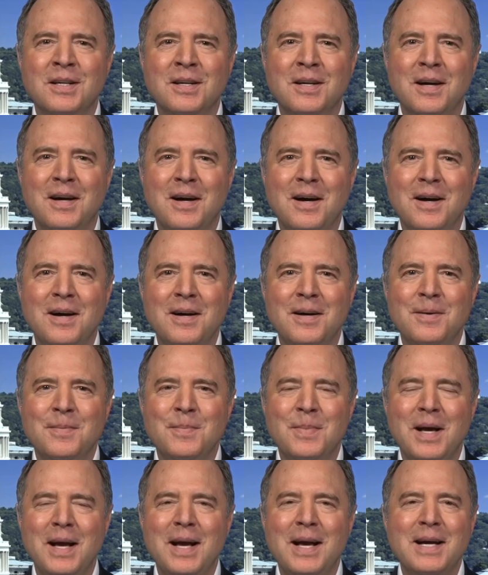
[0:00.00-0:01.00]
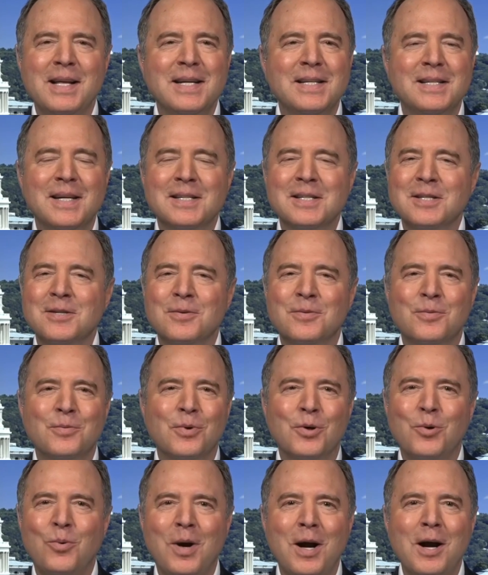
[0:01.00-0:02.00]
And it doesn't
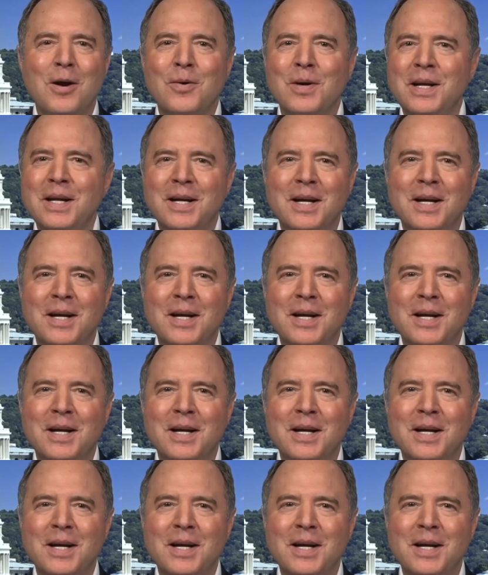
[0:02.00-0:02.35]
require any